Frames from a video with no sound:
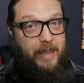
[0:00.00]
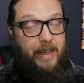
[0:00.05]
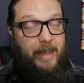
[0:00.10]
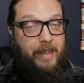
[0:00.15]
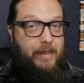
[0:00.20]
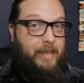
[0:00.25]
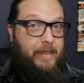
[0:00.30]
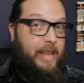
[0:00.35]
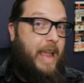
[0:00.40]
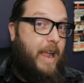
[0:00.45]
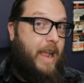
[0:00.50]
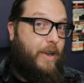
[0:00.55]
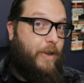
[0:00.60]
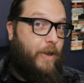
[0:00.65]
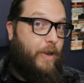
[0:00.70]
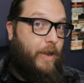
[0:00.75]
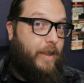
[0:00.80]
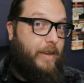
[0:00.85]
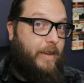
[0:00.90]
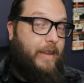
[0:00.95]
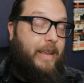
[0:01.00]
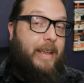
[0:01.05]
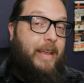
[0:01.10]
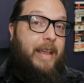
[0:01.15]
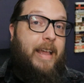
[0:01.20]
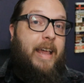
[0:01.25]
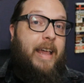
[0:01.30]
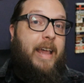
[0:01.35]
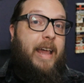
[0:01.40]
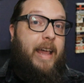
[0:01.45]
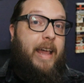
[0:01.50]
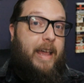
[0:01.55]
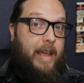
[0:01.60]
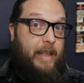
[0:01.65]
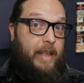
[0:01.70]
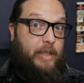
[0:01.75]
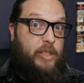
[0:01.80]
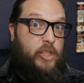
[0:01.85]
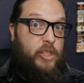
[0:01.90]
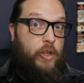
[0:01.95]
and snack on,
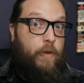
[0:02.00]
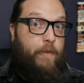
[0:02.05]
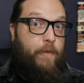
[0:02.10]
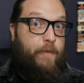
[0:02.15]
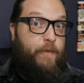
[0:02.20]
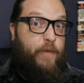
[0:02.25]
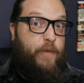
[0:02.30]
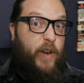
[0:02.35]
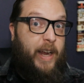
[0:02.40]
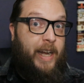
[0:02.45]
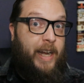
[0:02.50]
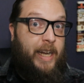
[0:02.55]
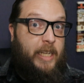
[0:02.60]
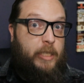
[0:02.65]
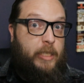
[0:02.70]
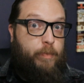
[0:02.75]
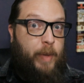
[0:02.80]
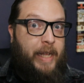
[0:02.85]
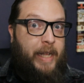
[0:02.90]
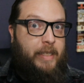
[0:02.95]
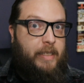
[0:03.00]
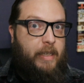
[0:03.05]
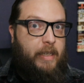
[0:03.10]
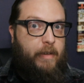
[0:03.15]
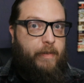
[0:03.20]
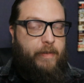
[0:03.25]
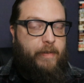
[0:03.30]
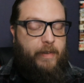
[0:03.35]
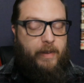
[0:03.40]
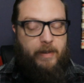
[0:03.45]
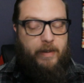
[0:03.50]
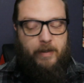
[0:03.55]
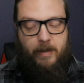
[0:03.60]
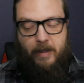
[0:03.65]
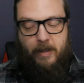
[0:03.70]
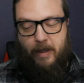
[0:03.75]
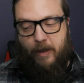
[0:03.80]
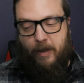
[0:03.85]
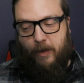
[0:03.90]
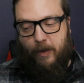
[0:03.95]
it's too friggin' expensive. And
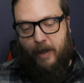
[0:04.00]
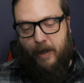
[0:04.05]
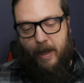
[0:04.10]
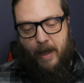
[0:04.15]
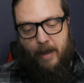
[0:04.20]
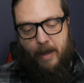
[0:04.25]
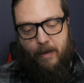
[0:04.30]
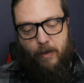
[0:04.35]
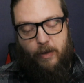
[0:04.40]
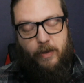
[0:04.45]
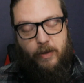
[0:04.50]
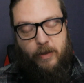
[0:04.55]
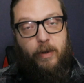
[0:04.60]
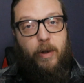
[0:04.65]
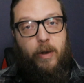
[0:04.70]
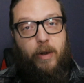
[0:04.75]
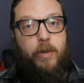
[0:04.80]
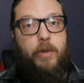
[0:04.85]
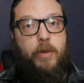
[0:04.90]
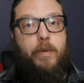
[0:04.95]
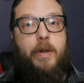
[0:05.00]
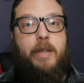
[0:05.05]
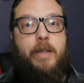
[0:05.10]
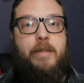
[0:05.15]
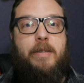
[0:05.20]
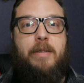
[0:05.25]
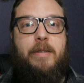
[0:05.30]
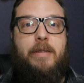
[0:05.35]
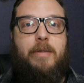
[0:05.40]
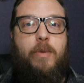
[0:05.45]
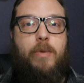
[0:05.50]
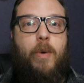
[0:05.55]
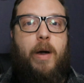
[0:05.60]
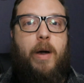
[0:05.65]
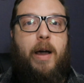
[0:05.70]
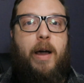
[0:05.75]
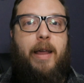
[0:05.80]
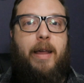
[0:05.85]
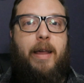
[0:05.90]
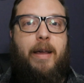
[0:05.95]
so, yeah, those are all the reasons
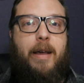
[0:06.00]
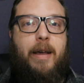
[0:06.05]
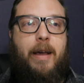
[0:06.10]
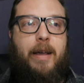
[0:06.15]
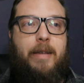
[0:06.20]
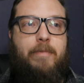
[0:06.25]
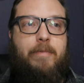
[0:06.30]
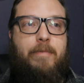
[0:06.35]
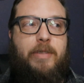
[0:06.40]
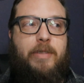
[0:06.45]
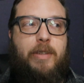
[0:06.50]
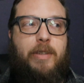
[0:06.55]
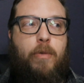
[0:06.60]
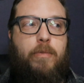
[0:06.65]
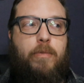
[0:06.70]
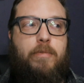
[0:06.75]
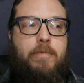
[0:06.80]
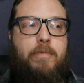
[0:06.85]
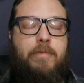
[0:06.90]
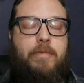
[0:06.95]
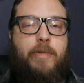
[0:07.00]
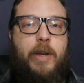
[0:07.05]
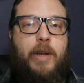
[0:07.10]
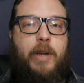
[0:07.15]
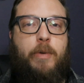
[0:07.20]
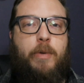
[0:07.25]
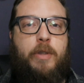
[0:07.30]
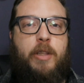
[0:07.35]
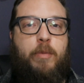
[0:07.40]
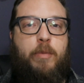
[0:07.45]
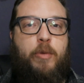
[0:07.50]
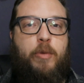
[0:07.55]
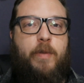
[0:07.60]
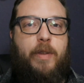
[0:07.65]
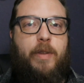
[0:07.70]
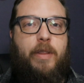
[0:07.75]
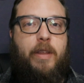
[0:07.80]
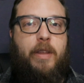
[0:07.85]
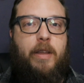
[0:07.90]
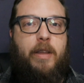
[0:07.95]
why I don't frequent the
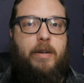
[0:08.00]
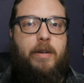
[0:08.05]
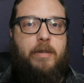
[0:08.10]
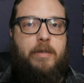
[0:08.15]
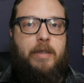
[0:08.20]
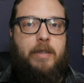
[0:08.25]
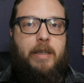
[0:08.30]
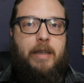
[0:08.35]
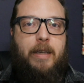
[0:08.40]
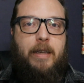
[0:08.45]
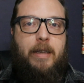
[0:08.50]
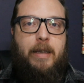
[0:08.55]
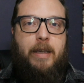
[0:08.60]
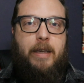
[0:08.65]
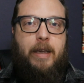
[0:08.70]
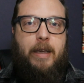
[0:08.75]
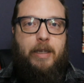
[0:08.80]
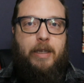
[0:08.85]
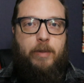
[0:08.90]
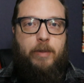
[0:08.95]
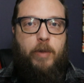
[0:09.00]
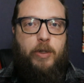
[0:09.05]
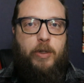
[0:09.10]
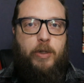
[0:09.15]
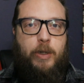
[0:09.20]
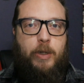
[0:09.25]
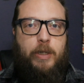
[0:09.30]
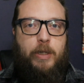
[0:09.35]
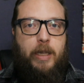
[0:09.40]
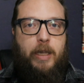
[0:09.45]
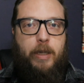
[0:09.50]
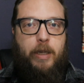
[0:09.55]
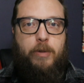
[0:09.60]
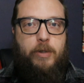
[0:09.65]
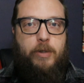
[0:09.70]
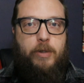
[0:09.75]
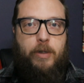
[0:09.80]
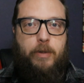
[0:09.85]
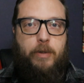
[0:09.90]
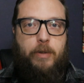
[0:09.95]
movie theaters as much as I
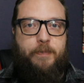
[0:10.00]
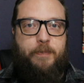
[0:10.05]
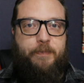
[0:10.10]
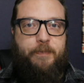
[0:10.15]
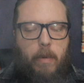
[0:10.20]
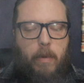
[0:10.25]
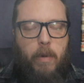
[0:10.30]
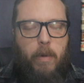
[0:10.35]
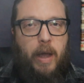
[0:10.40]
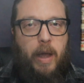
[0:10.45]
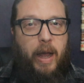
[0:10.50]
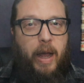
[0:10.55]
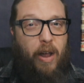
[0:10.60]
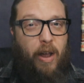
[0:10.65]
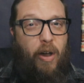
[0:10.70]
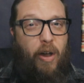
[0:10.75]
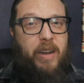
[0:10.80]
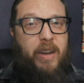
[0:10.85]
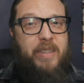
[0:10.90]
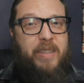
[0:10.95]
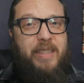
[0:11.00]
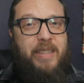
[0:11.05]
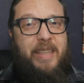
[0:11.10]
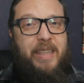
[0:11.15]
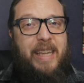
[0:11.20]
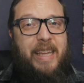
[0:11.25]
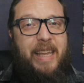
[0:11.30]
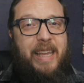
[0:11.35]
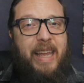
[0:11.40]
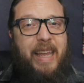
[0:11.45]
used to. I honestly